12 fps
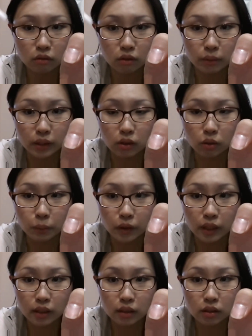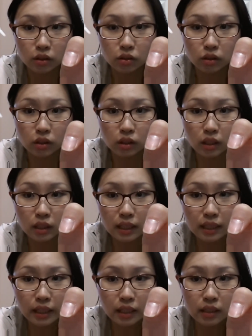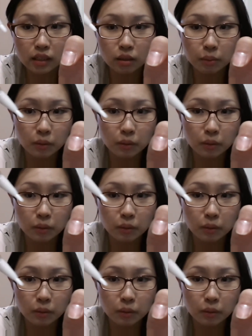Oh wait, no product. So you gotta click a little